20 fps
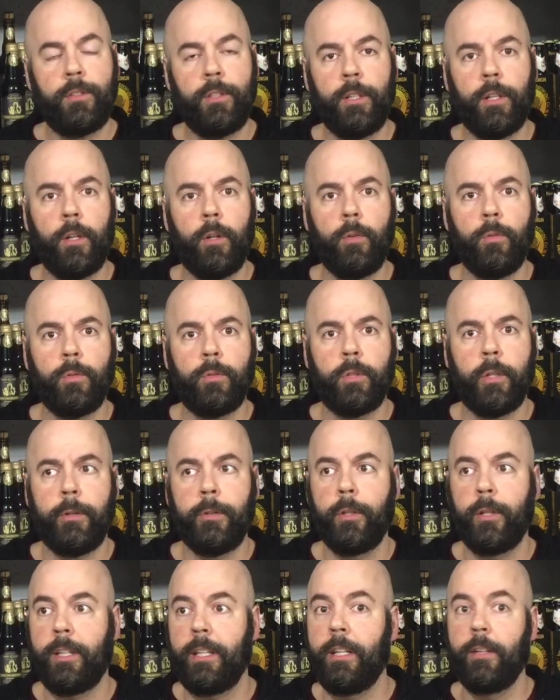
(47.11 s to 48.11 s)
You know, so
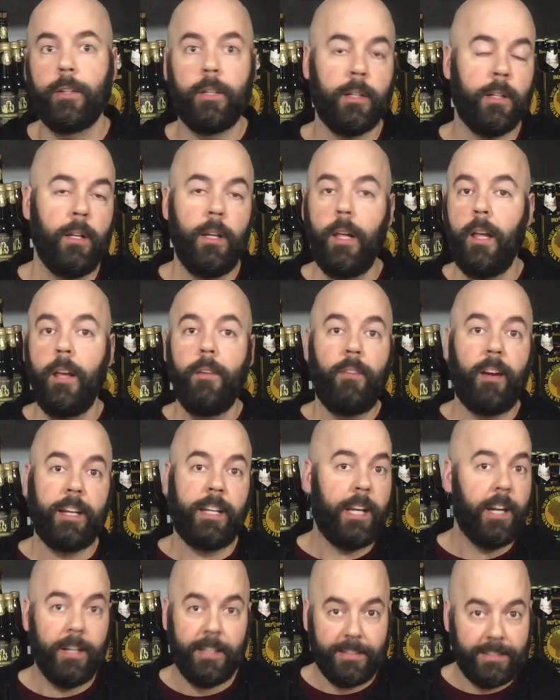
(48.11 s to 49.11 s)
you can either
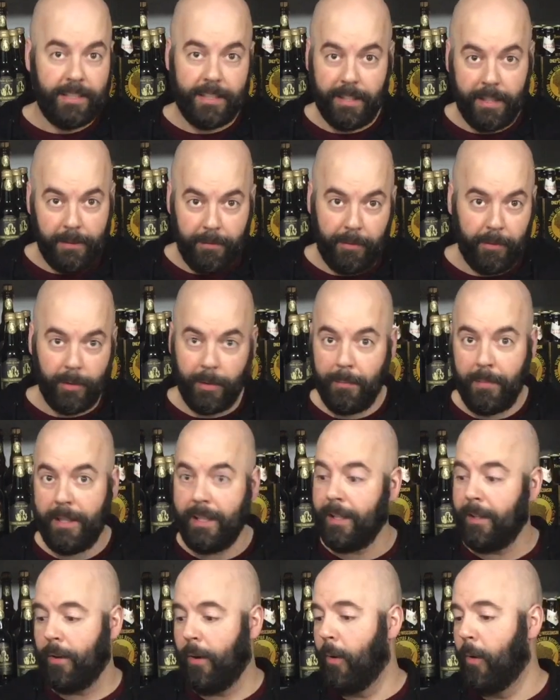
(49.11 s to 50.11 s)
vicariously live through
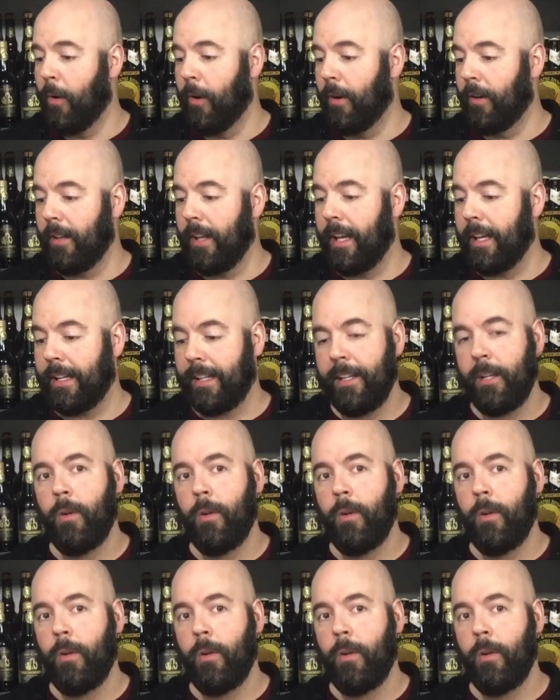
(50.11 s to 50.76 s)
me or like,